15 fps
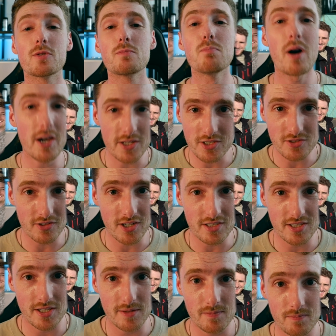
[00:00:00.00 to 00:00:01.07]
is my
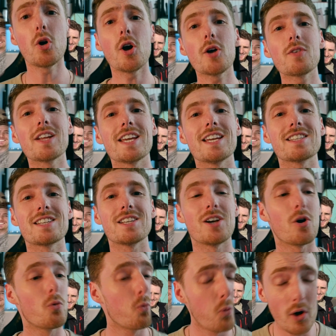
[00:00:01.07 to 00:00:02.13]
instructor. Not only is he a